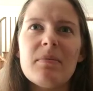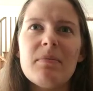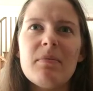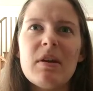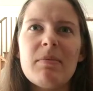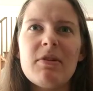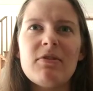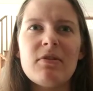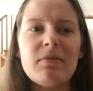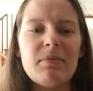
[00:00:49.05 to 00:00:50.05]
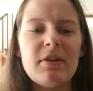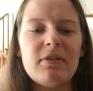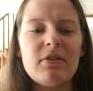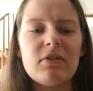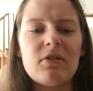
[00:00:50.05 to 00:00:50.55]
maybe shouldn't be as
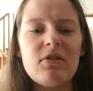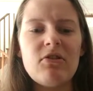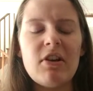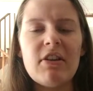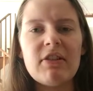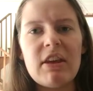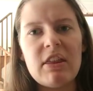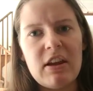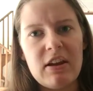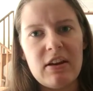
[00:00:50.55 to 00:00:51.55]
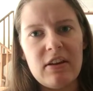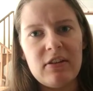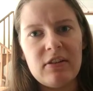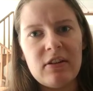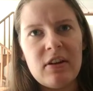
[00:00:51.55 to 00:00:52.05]
discouraging as I think it is.